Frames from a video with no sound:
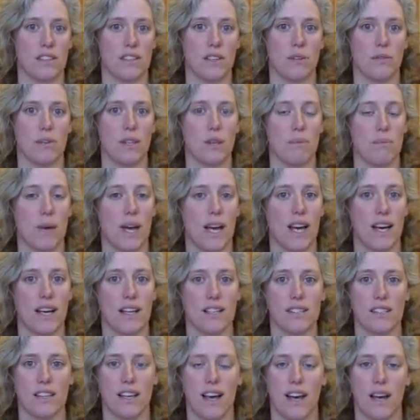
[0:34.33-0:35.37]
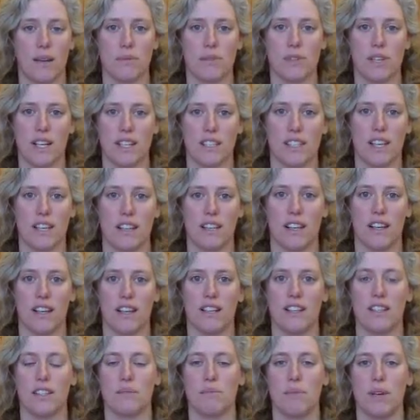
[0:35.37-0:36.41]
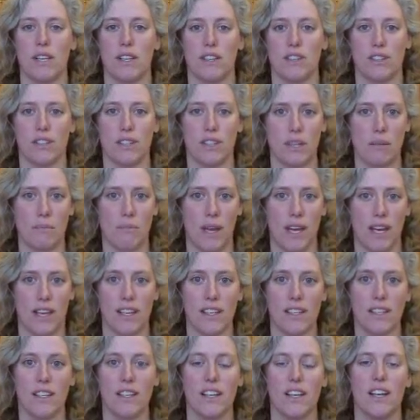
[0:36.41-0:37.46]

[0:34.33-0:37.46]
So in the past, the abstract deadline has been in early May,